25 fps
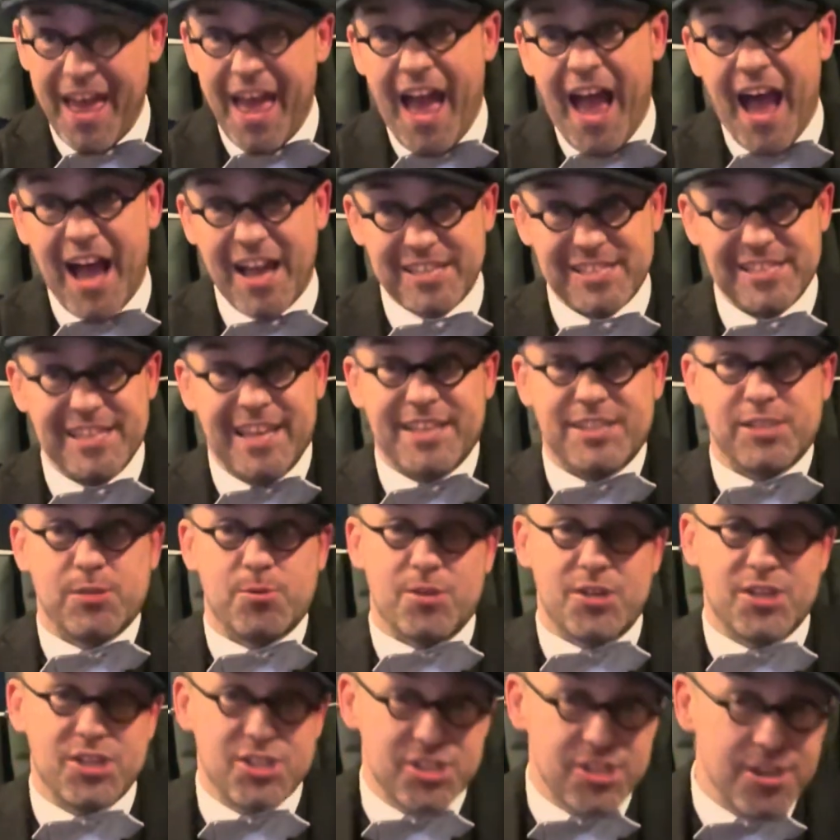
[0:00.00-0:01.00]
has led to a
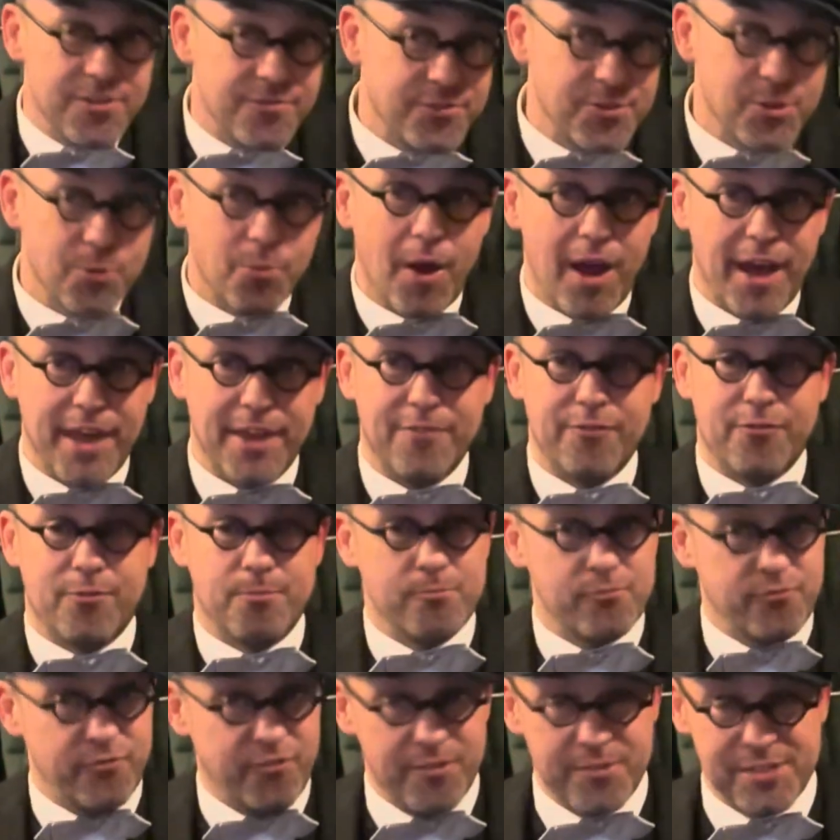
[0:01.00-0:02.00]
shift away from
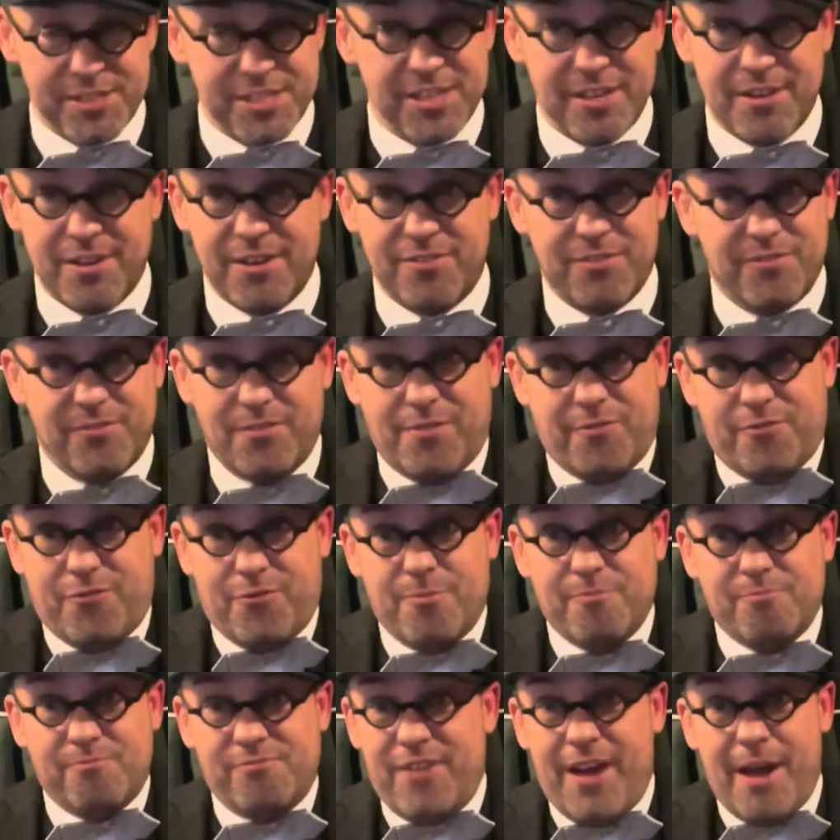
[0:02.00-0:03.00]

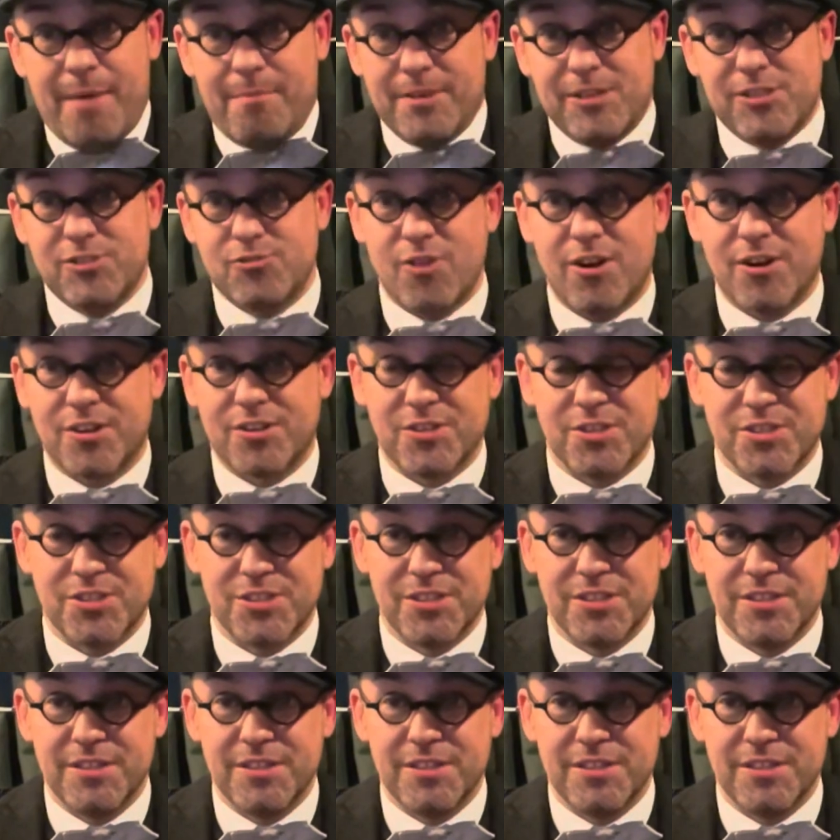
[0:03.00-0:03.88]
family structures.